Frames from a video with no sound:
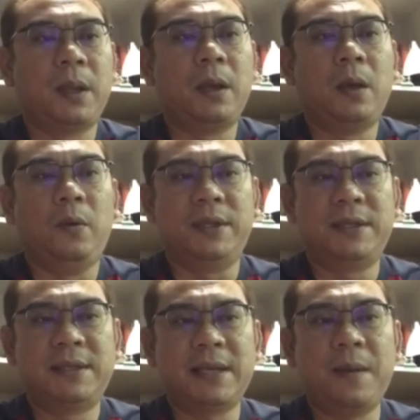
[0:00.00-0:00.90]
With
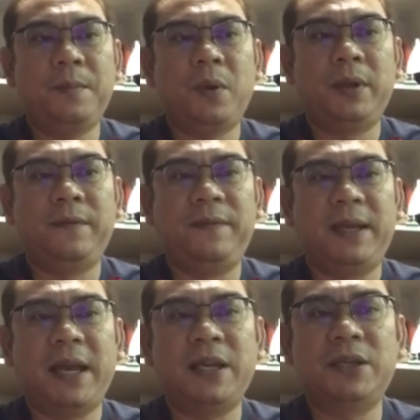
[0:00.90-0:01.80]
some
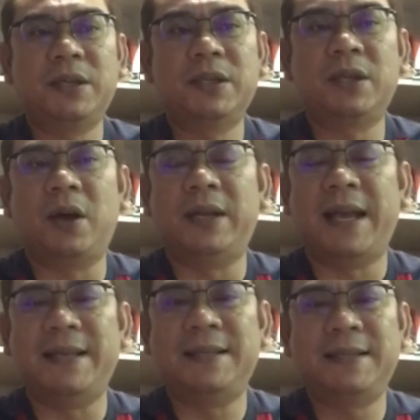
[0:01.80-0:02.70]
modifications on
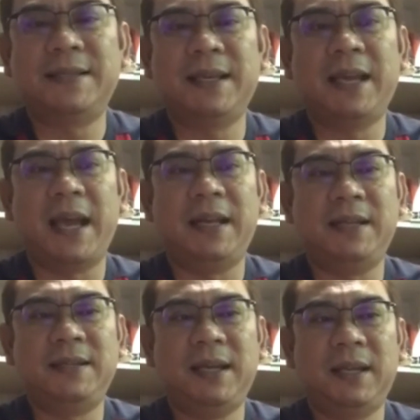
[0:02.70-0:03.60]
existing
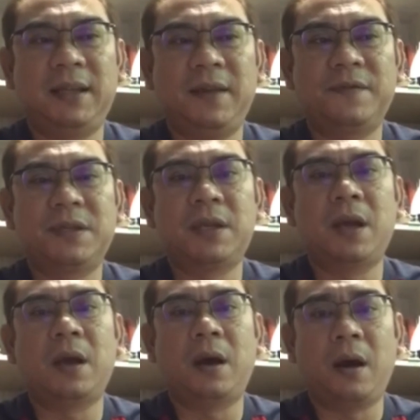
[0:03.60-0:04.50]
initiatives,
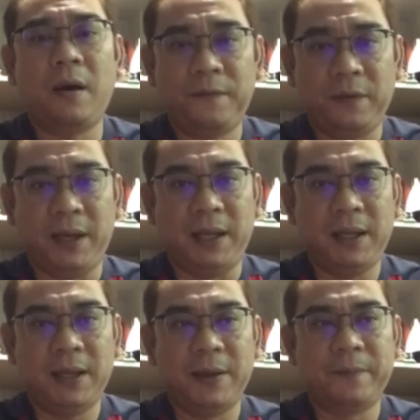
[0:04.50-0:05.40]
hopefully,
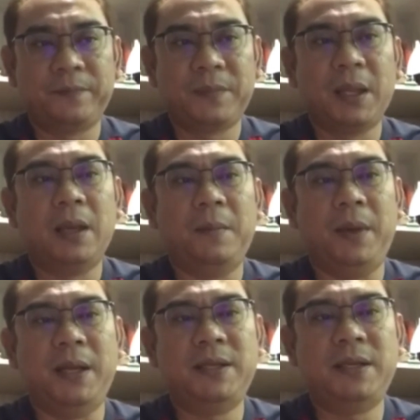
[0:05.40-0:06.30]

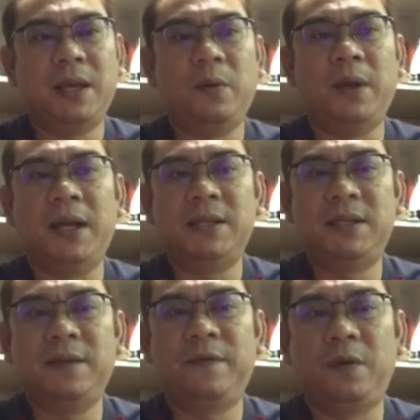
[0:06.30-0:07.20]
Malaysia will
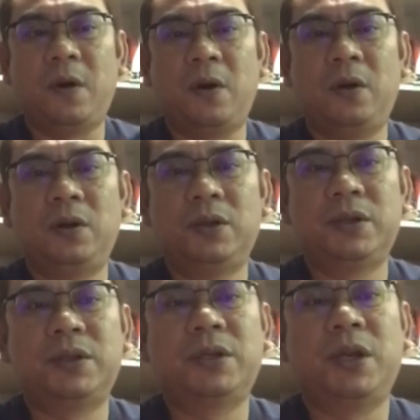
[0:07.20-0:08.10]
achieve
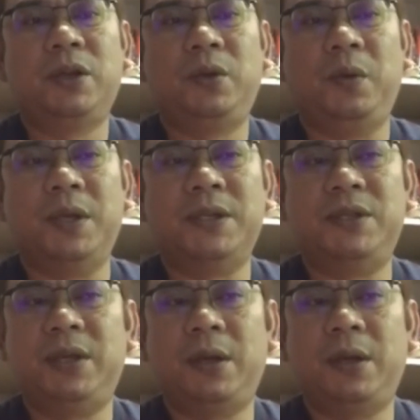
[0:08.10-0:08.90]
goals towards zero